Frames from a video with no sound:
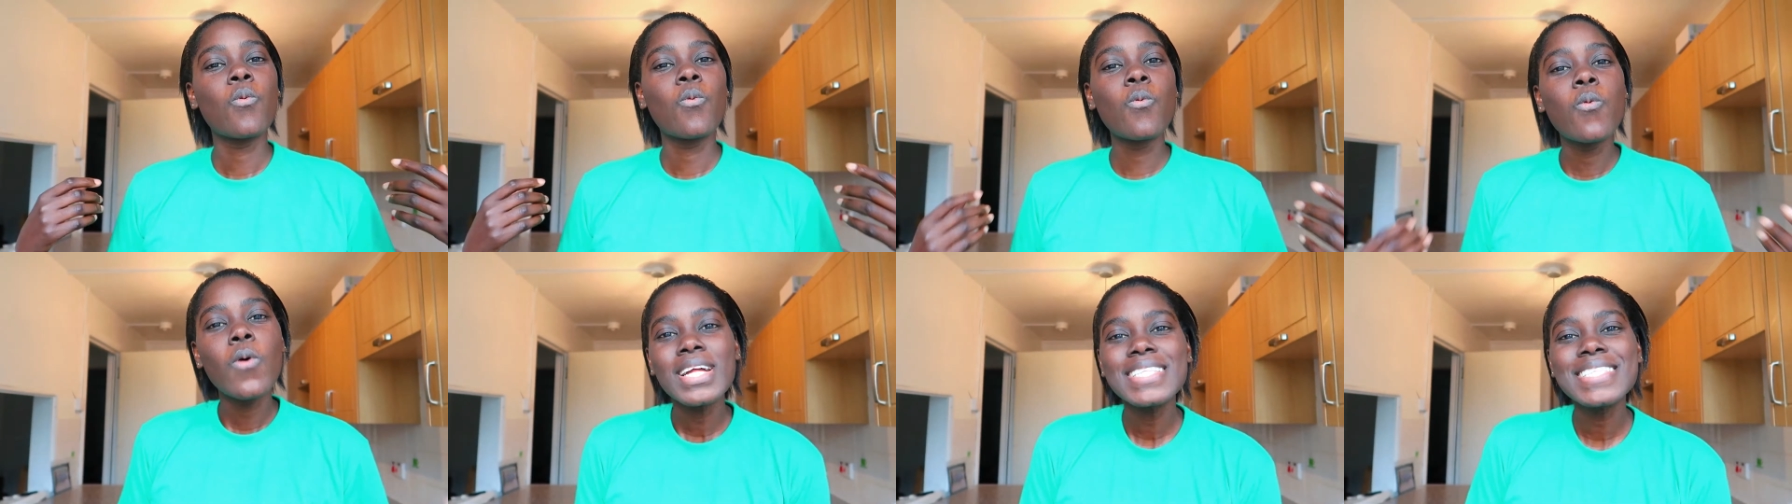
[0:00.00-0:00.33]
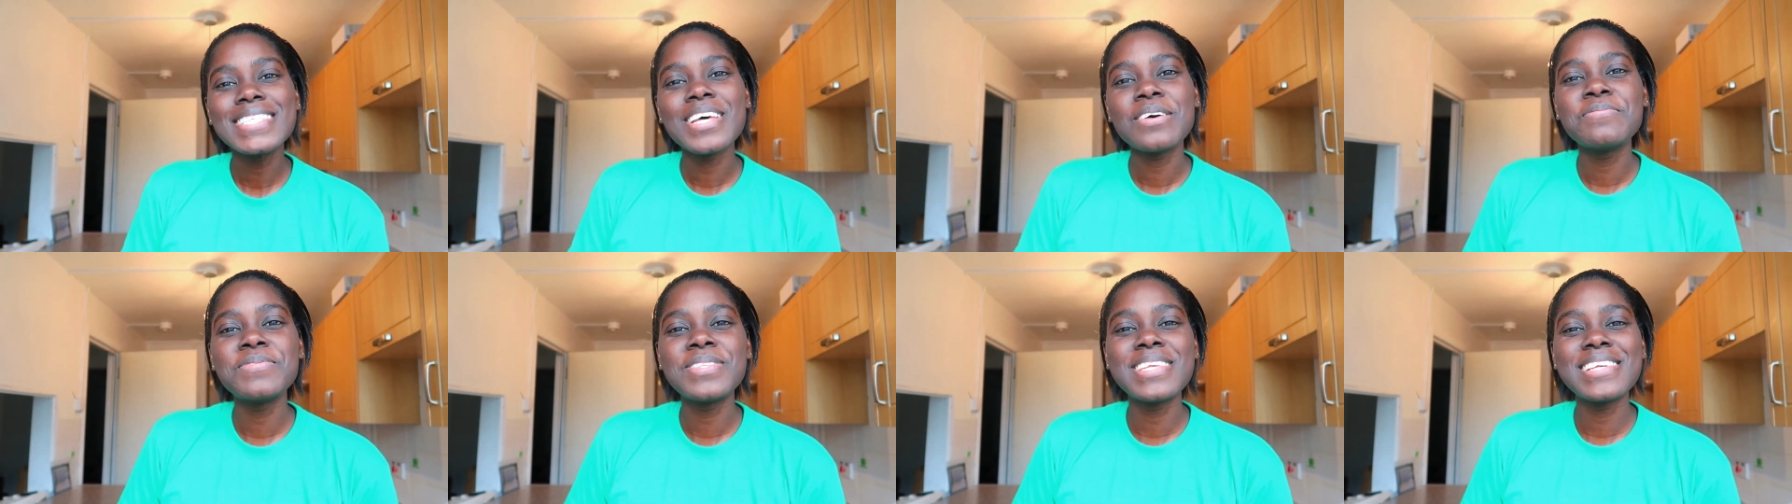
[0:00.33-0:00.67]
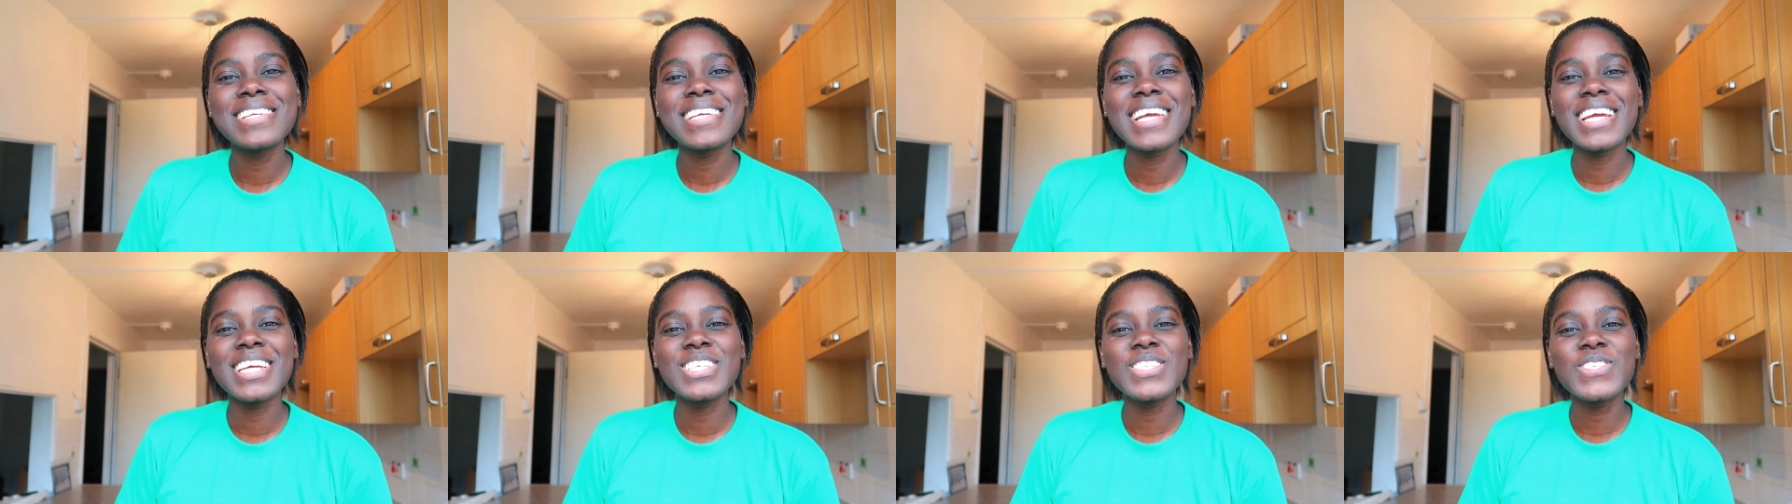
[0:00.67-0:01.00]
What's up,
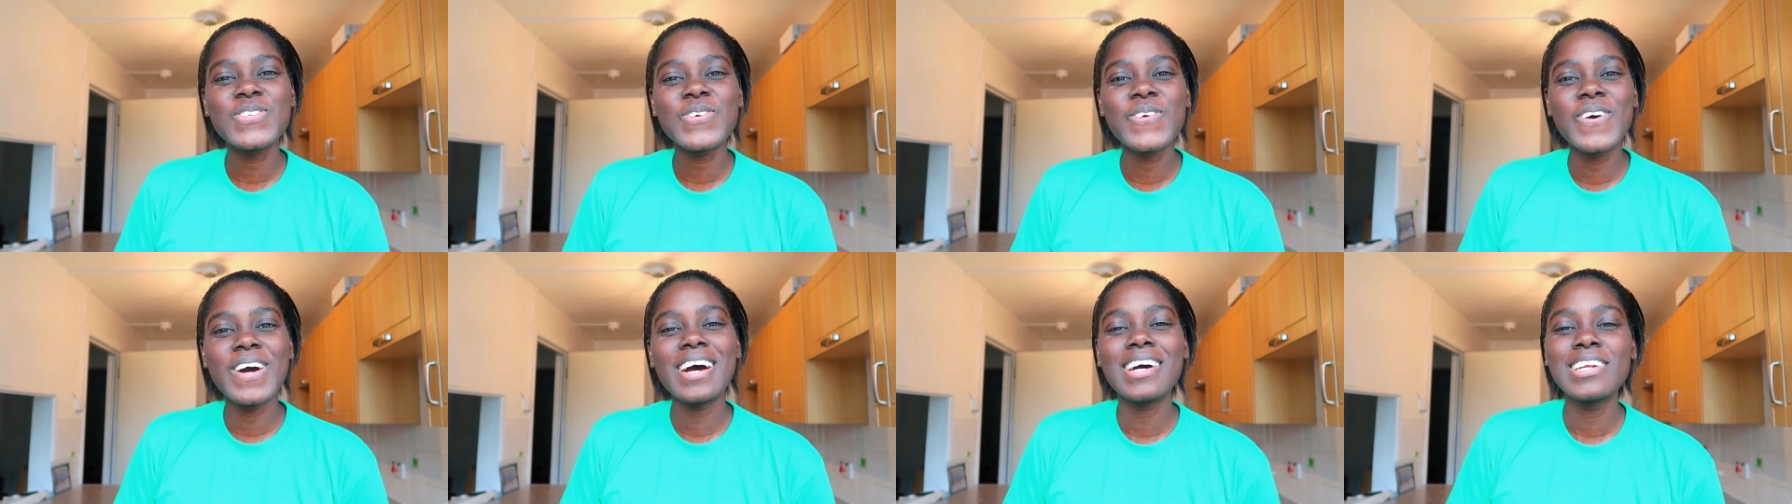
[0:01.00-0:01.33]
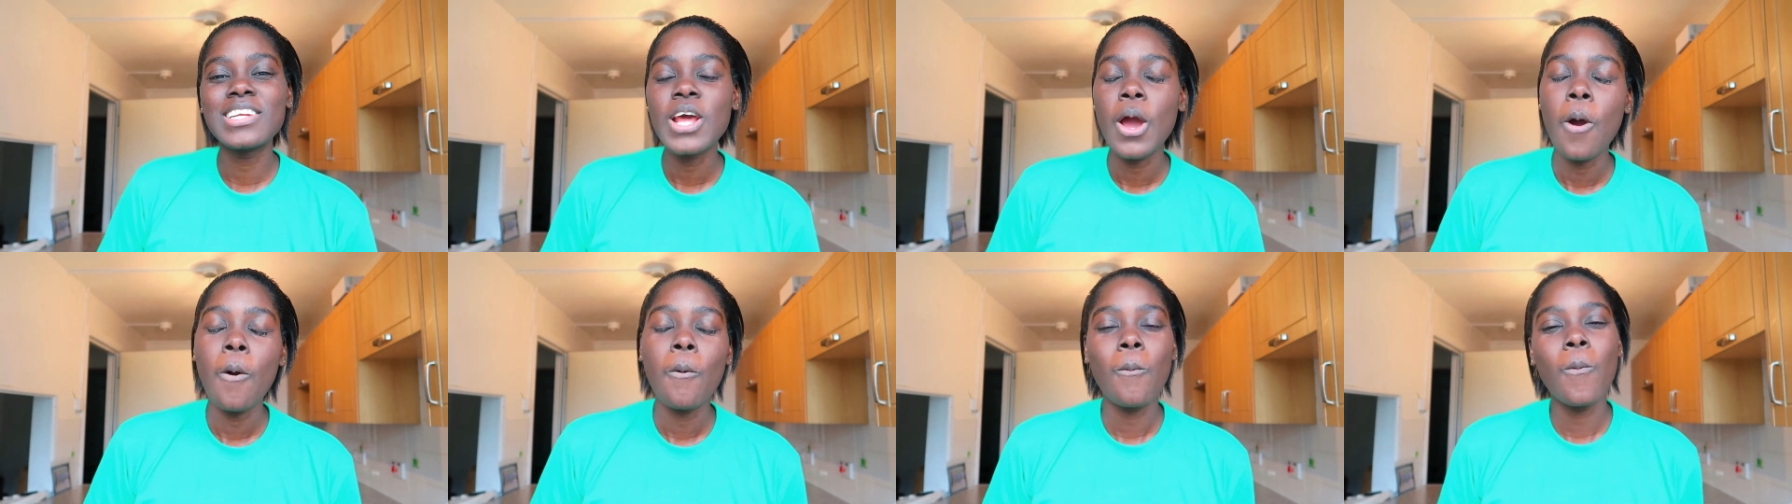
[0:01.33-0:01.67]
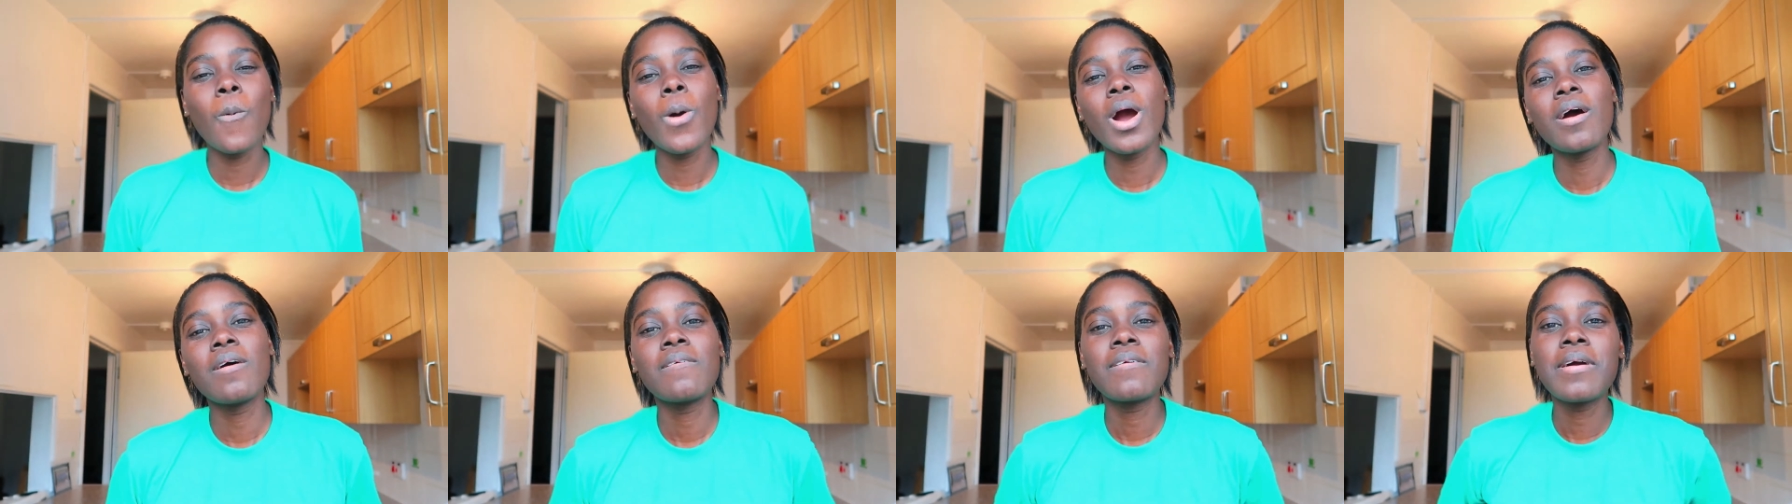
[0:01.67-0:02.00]
T K Squad?
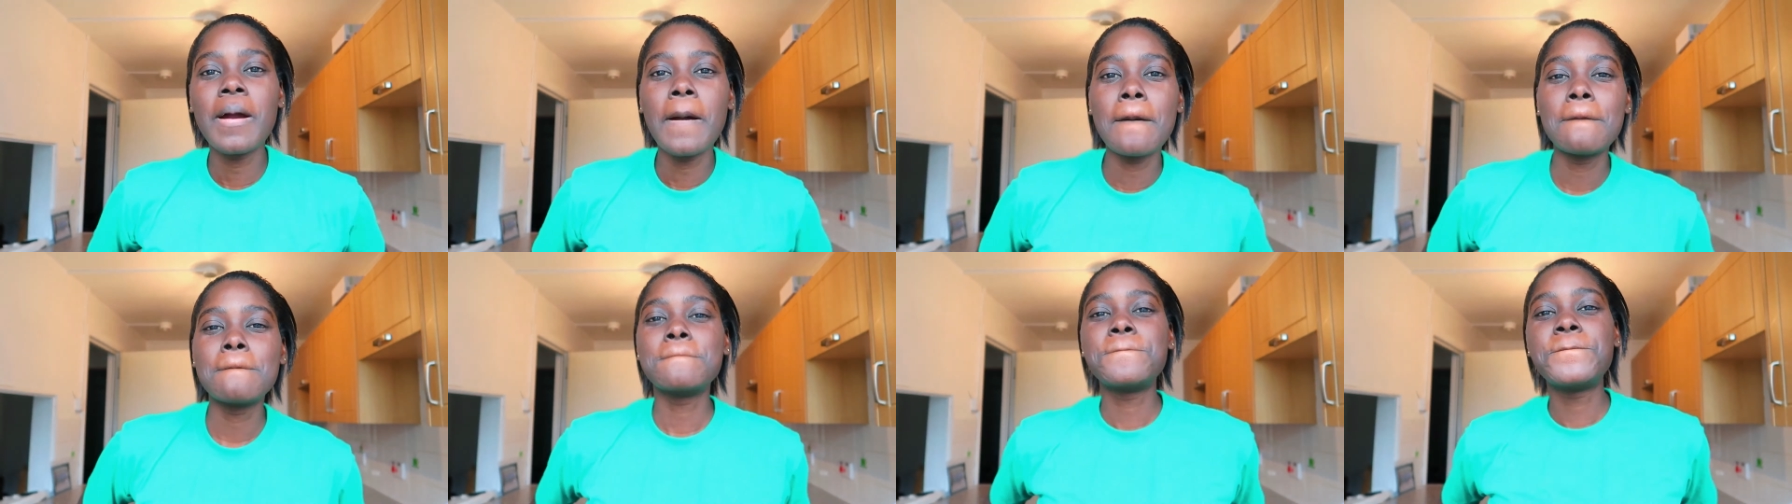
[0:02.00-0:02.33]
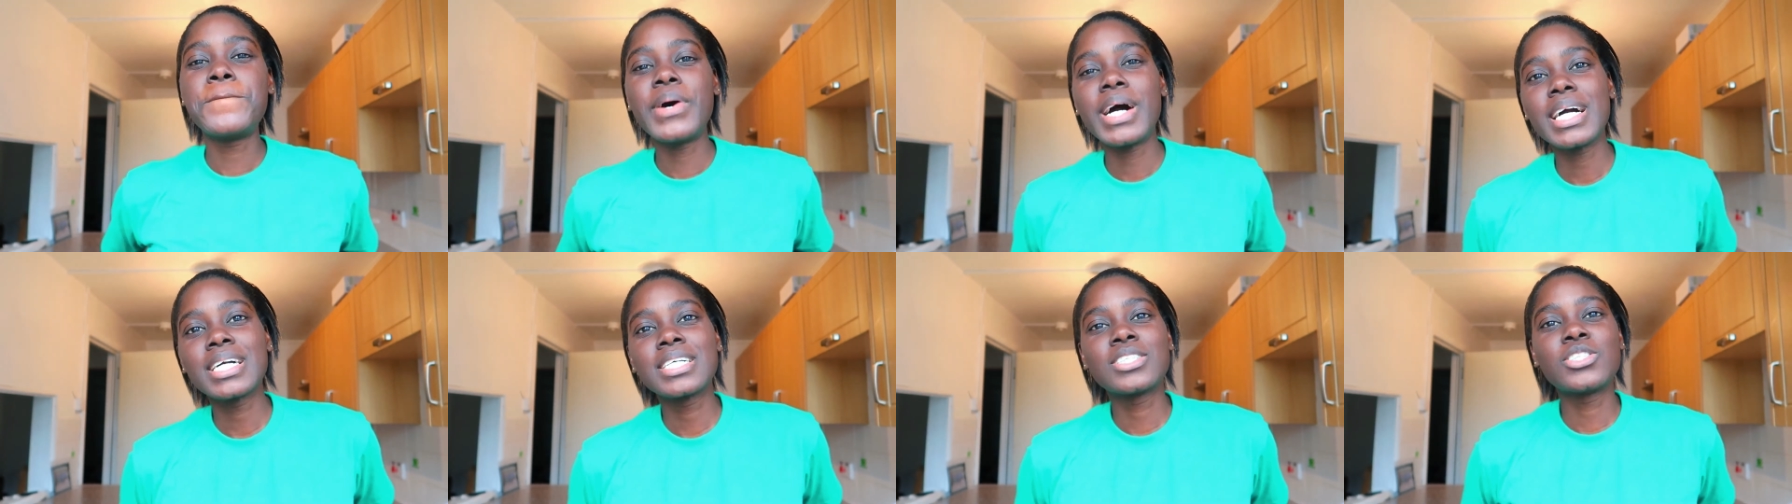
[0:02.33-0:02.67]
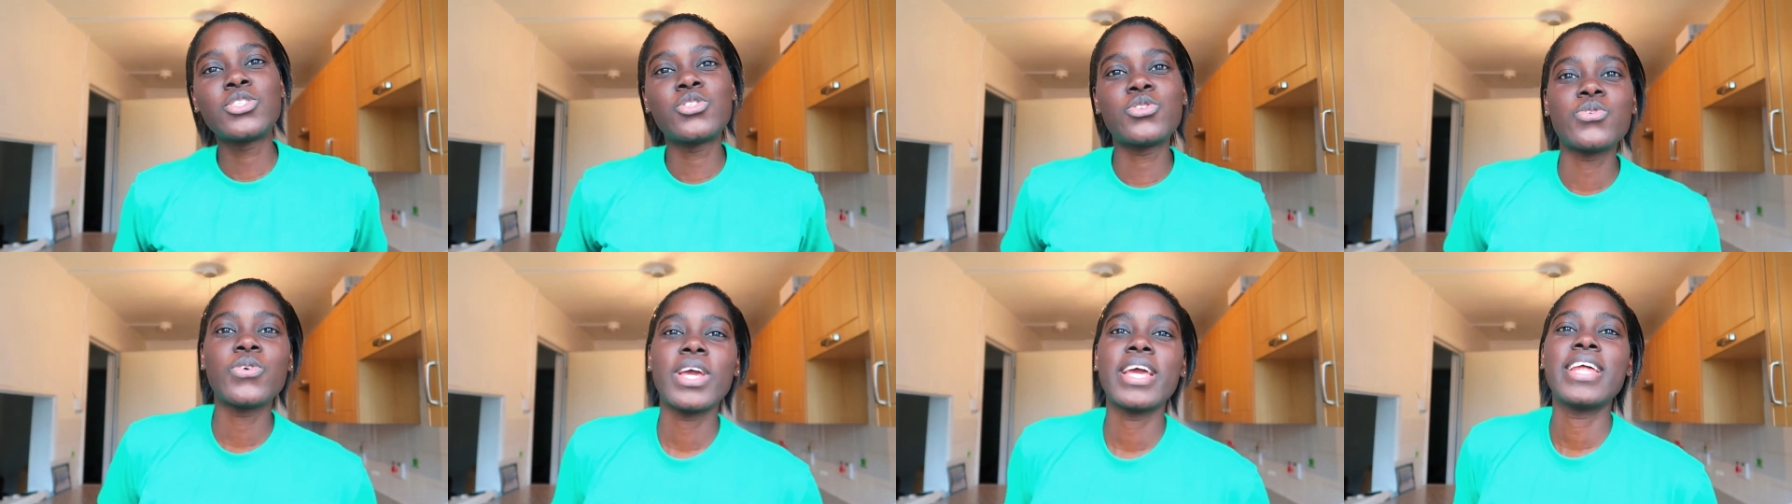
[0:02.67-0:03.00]
Welcome
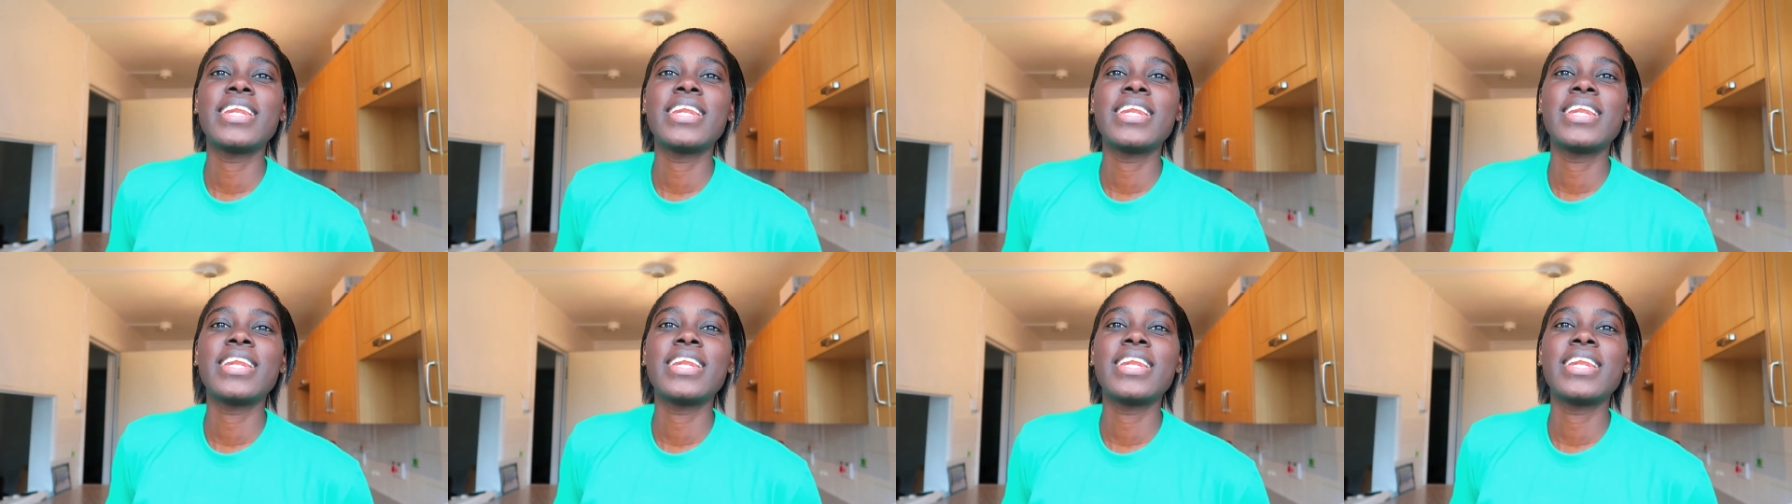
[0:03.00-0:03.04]
back to